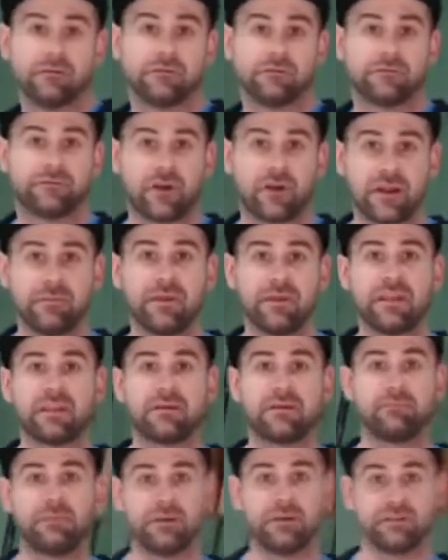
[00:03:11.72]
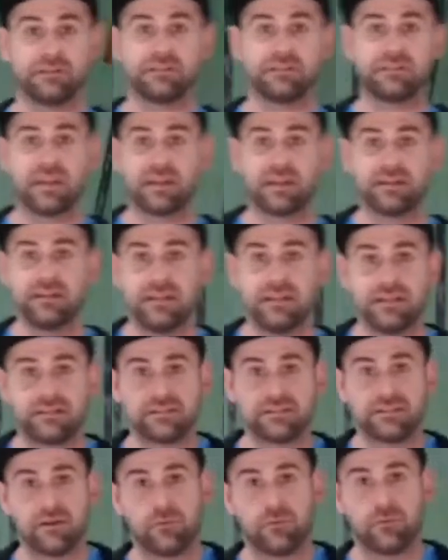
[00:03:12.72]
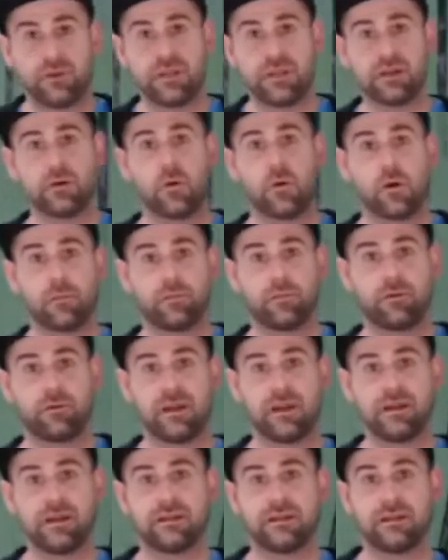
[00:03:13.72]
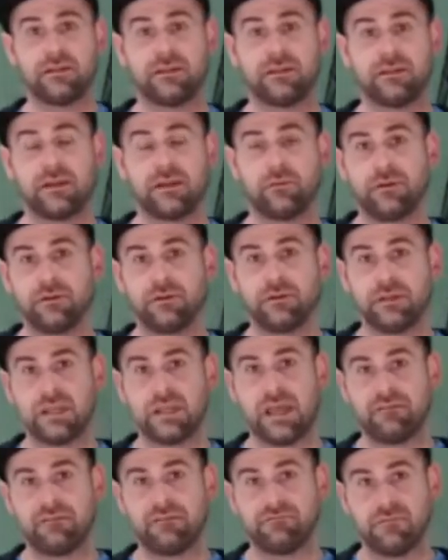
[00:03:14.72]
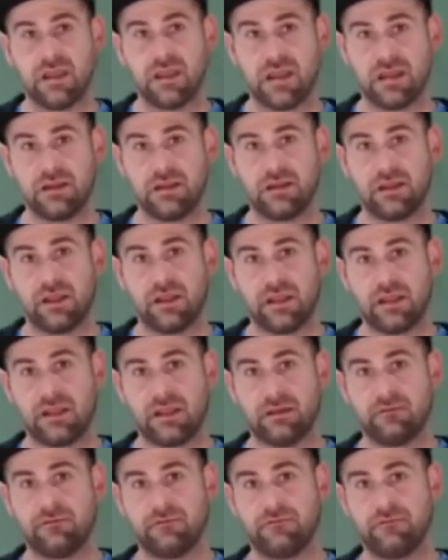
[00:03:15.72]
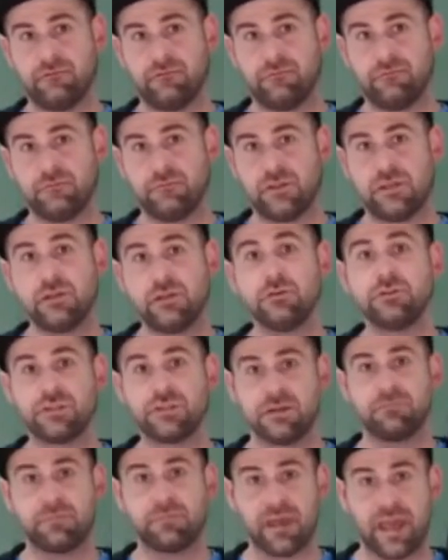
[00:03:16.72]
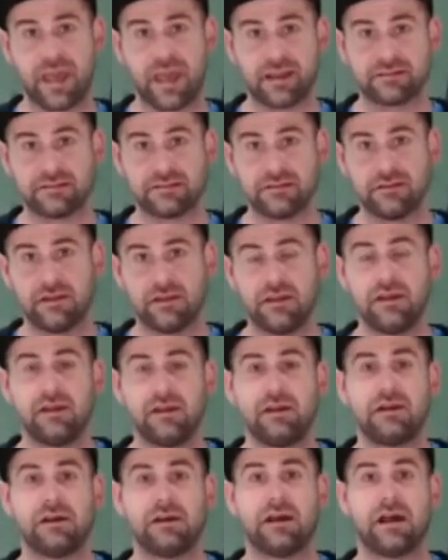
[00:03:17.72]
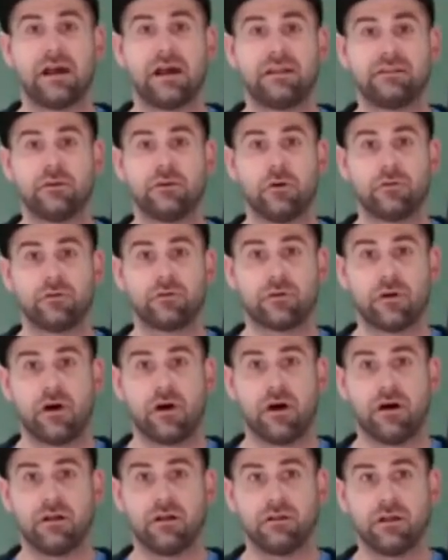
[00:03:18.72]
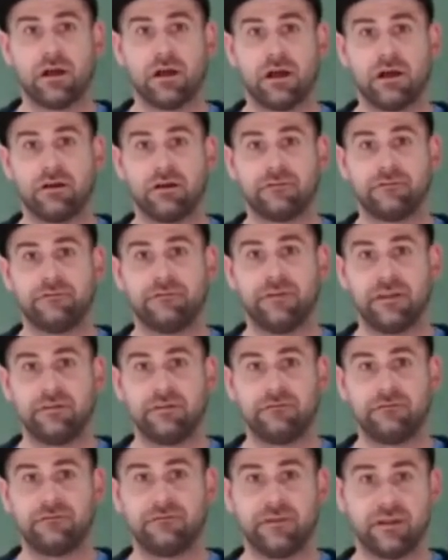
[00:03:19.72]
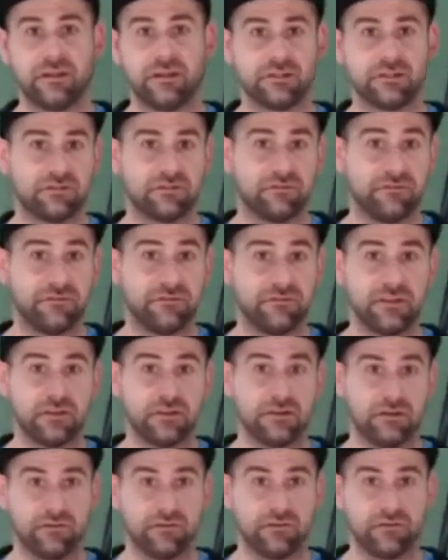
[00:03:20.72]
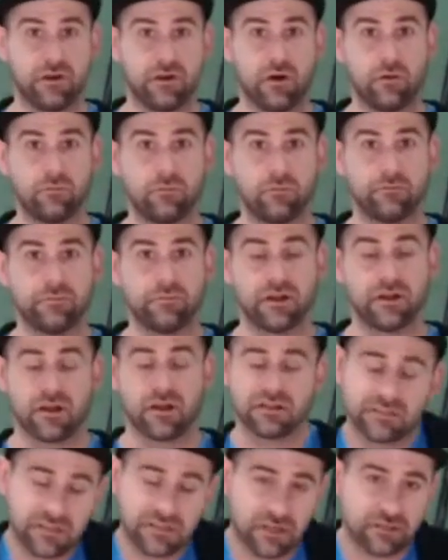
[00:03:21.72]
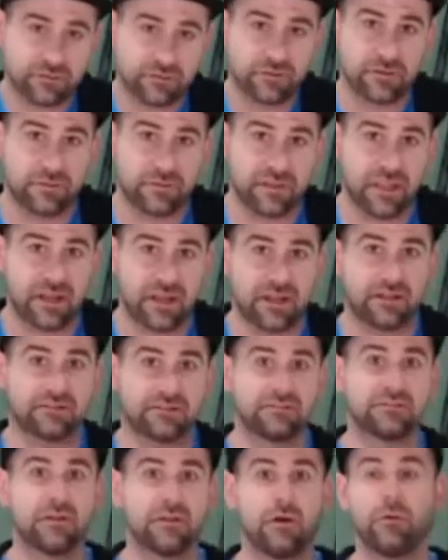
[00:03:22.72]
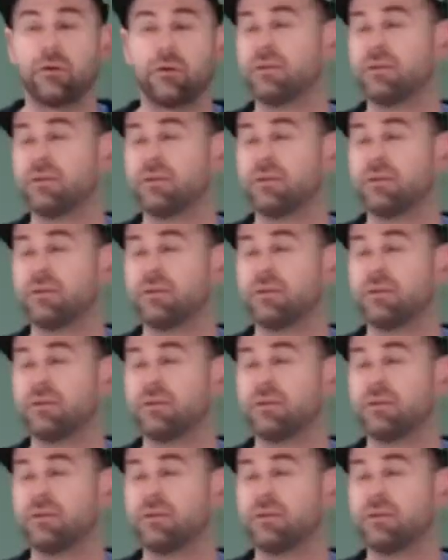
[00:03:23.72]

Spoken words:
framing and building techniques that we incorporate that really have made a huge impact on the overall fit, finish, and feel of the home. But it all starts with the beginning. So we